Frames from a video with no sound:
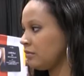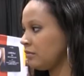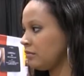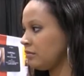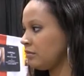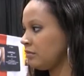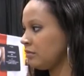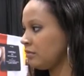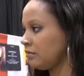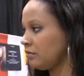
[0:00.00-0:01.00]

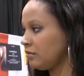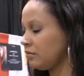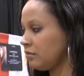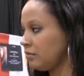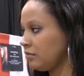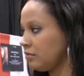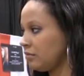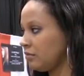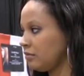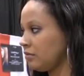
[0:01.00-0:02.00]

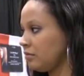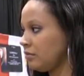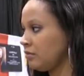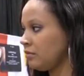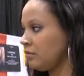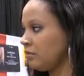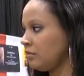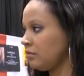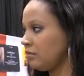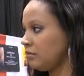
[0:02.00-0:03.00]

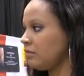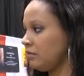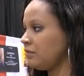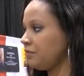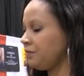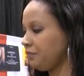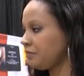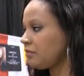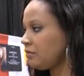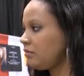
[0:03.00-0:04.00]

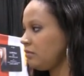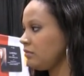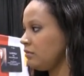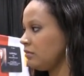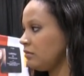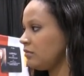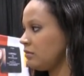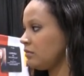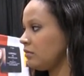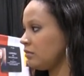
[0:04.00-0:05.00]

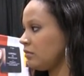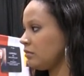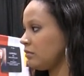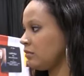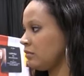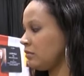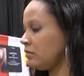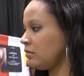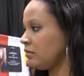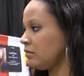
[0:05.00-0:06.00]

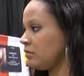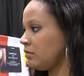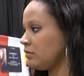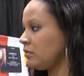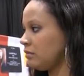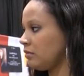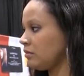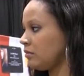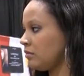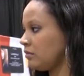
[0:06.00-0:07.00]

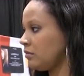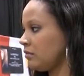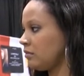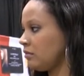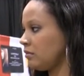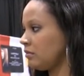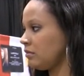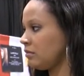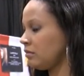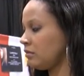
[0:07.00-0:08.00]

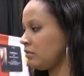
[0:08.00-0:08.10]
No words are spoken by the person on screen.